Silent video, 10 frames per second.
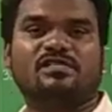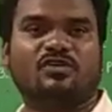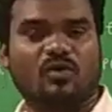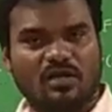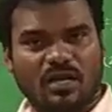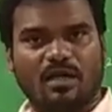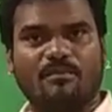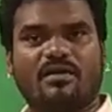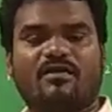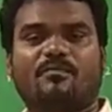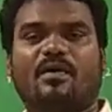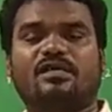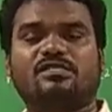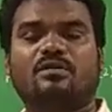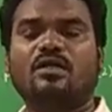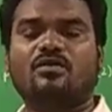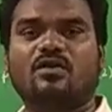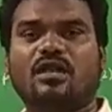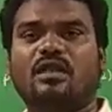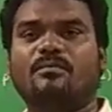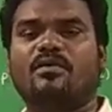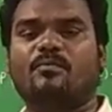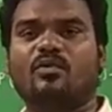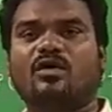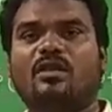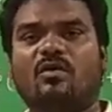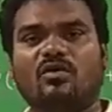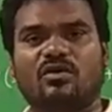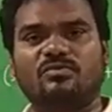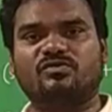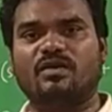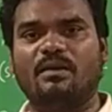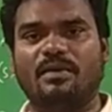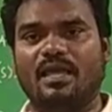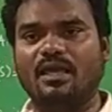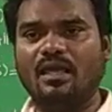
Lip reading: the total number of program outcomes will be,